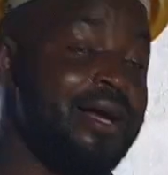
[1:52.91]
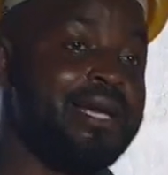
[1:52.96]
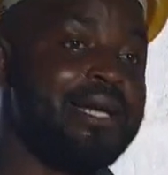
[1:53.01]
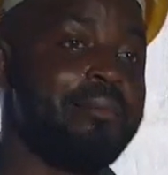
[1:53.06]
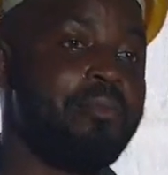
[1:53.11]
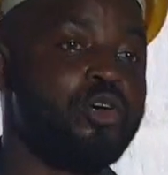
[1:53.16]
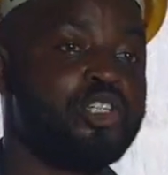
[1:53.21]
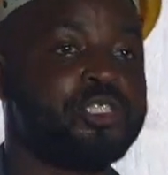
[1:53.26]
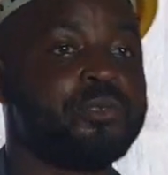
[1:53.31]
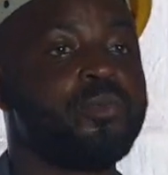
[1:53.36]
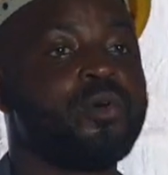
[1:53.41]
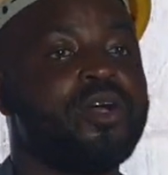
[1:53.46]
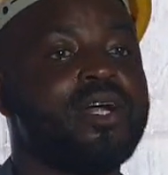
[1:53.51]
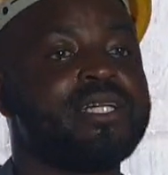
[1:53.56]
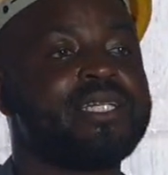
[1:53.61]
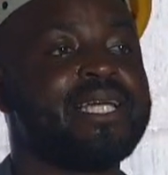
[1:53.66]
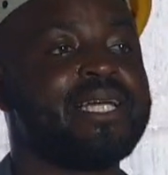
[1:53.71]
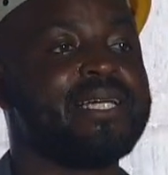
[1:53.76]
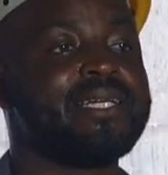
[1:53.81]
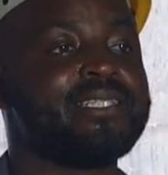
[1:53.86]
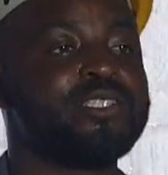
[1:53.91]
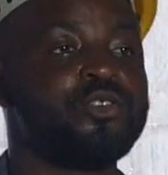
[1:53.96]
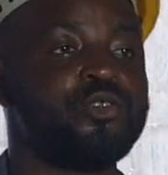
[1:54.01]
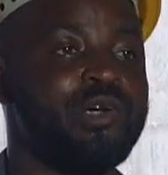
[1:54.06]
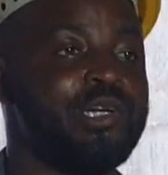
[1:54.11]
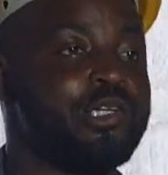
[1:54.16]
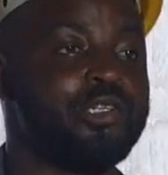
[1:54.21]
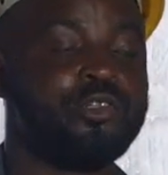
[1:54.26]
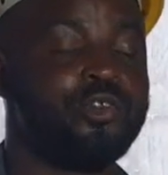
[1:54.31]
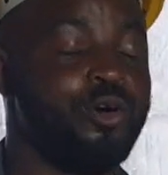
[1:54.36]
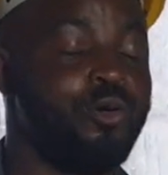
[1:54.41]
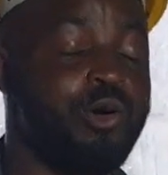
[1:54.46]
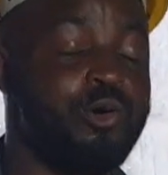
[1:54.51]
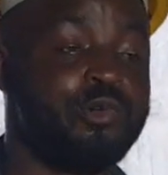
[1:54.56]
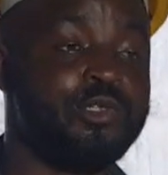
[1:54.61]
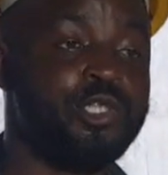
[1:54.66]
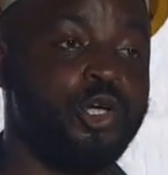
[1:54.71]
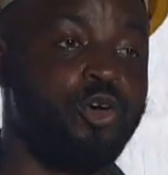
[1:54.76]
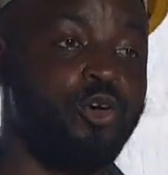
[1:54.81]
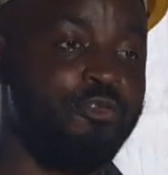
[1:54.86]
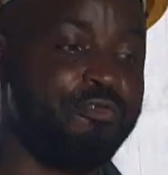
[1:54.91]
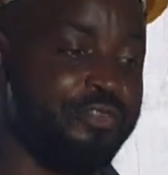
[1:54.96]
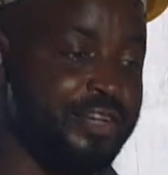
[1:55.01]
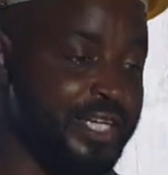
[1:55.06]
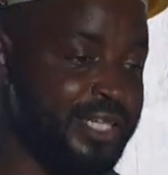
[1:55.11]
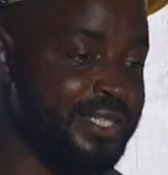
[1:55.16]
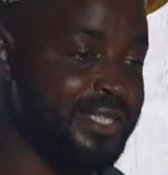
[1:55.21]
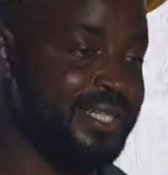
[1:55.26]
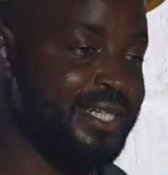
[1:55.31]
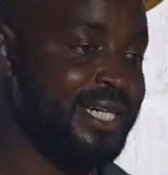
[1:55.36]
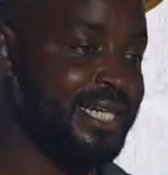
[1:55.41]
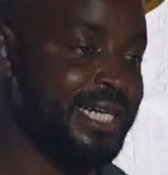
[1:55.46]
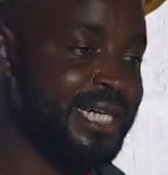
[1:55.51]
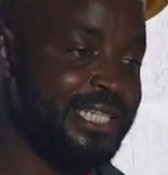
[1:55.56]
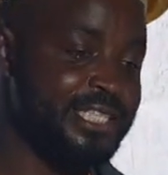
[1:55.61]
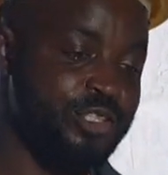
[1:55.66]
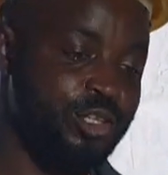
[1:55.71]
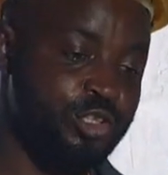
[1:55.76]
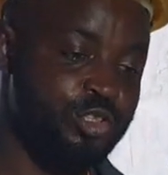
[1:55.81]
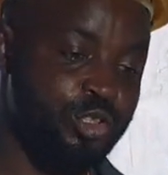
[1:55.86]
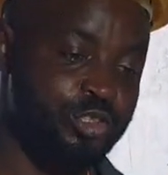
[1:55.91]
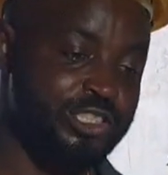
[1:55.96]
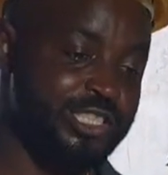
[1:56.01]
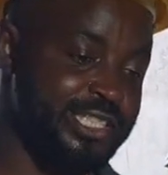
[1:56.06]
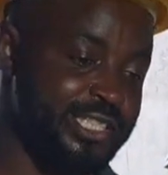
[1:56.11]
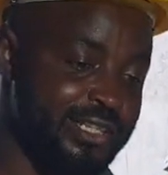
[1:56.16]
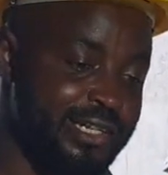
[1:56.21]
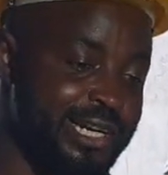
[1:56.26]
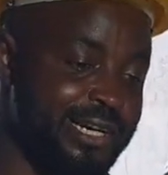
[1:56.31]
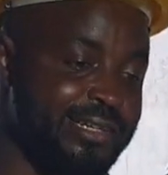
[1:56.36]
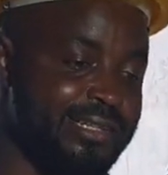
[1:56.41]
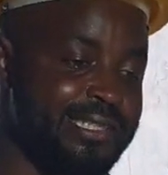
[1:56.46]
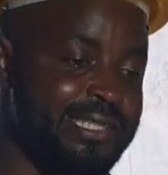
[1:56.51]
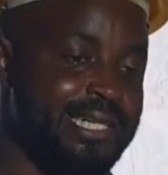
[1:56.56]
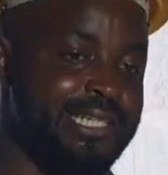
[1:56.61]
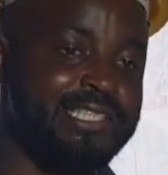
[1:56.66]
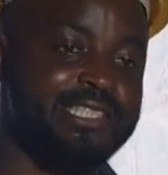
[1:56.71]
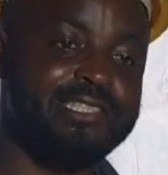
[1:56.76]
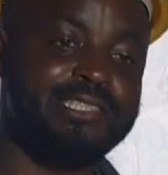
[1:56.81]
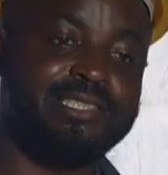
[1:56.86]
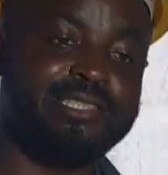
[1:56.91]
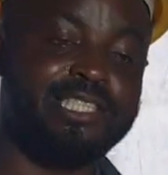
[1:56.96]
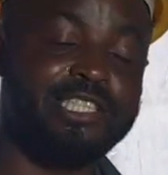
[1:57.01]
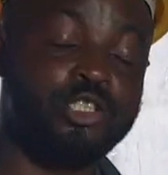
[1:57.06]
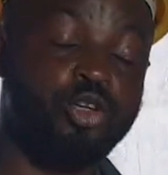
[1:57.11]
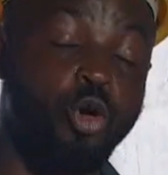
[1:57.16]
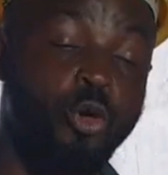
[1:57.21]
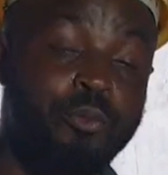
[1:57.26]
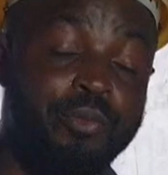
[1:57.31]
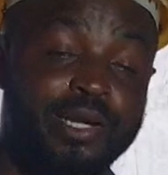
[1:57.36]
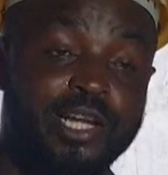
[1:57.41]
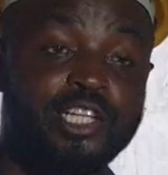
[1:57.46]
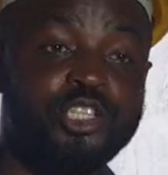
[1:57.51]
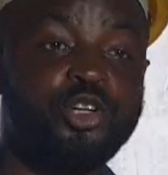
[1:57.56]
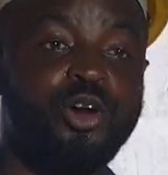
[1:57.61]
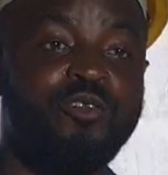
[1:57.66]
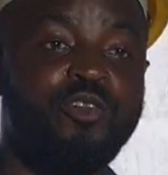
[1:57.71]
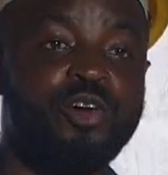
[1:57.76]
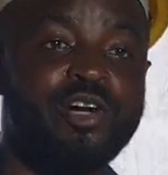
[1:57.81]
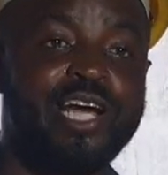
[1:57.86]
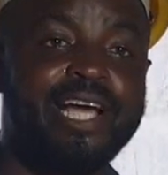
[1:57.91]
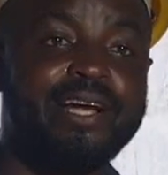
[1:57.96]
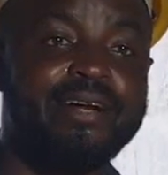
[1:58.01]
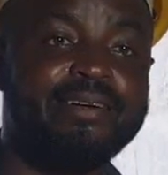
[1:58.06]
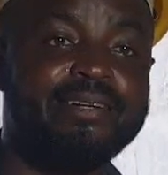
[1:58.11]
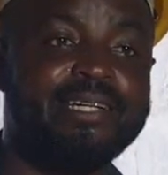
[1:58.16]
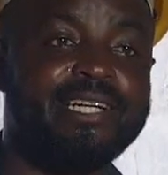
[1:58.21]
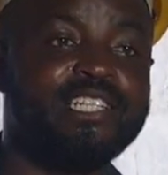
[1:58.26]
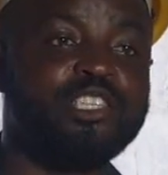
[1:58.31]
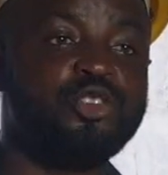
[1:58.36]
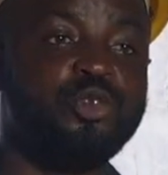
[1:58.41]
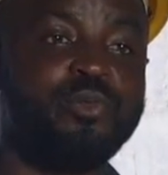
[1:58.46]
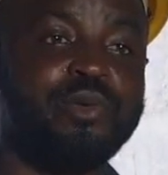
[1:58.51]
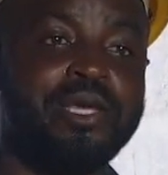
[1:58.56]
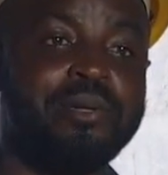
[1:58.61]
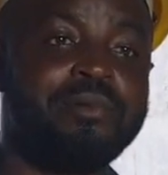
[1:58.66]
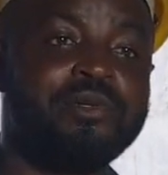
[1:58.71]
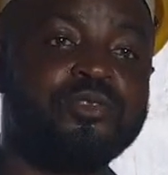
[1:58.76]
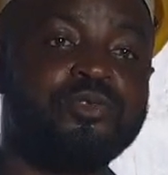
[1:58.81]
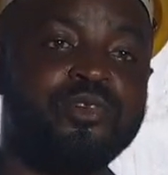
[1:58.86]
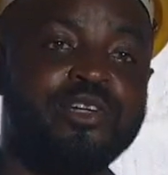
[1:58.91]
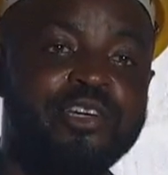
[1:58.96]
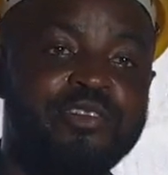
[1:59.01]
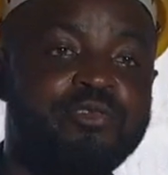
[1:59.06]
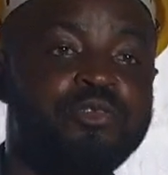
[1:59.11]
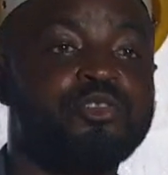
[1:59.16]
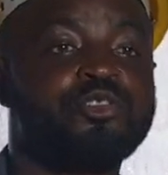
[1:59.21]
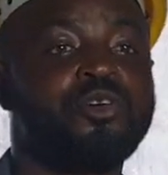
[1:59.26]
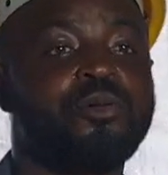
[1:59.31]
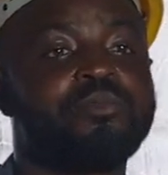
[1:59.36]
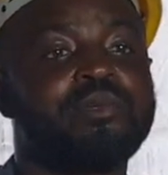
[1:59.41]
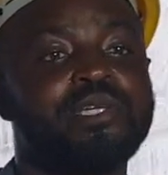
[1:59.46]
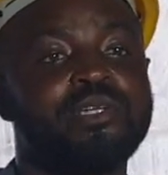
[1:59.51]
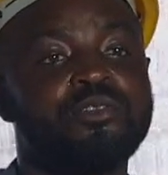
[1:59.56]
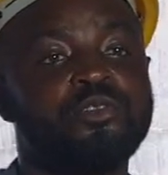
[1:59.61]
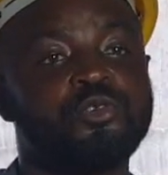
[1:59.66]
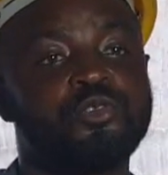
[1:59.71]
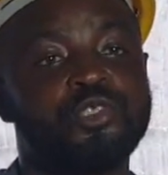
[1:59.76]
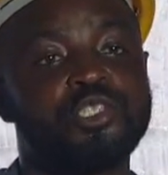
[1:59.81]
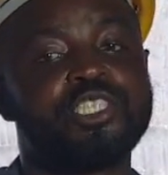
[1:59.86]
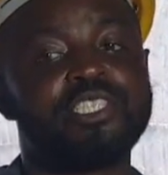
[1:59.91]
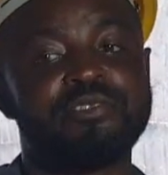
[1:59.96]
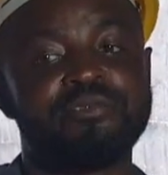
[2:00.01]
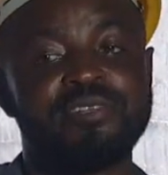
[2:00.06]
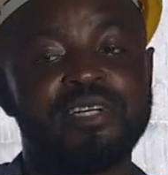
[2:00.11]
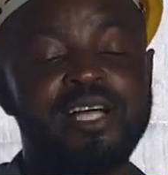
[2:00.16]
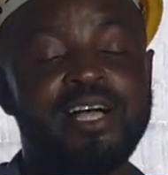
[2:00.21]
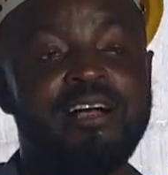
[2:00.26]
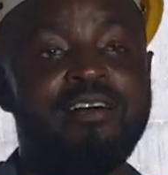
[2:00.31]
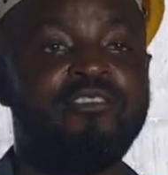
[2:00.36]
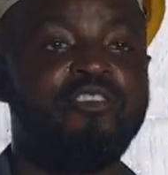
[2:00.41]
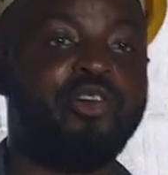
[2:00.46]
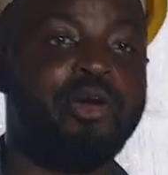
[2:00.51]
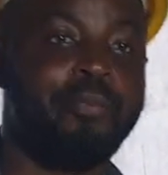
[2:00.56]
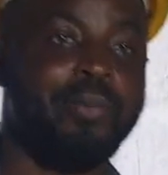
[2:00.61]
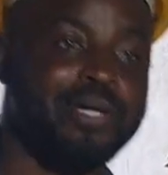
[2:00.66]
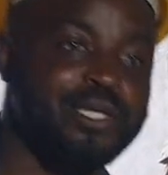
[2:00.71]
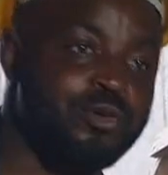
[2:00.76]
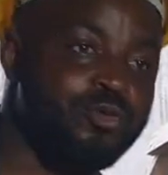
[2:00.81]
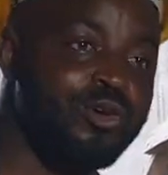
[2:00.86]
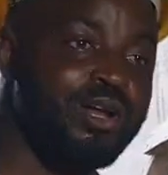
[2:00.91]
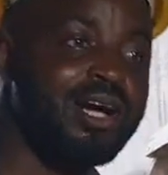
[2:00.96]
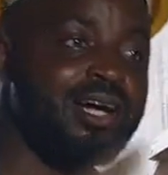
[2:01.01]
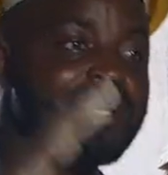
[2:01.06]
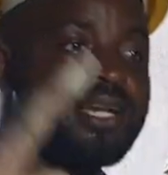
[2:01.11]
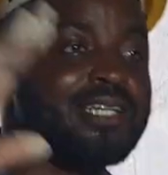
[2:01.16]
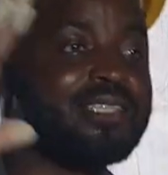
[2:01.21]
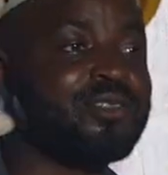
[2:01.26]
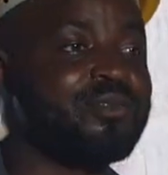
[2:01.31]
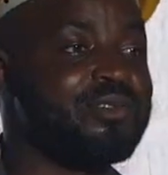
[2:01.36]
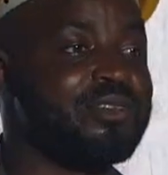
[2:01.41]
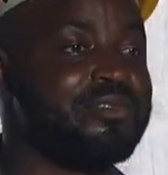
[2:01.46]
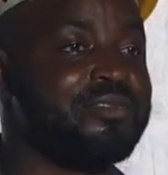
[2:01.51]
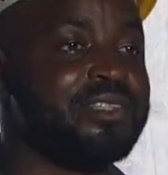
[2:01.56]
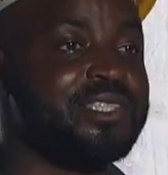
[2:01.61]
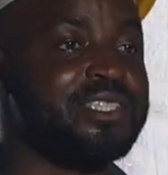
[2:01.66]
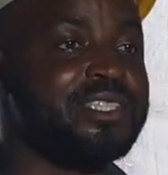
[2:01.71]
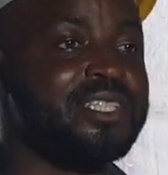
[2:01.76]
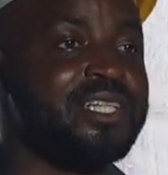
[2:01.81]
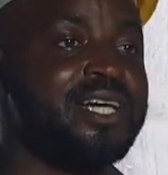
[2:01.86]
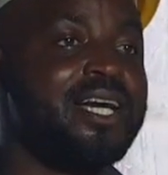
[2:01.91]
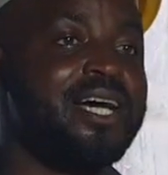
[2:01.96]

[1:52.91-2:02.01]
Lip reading: The most important thing is, when we talk of feed, it's not just a single ingredient, it's a combination of other ingredients to be able to give you something nutritive for a particular class of the fish.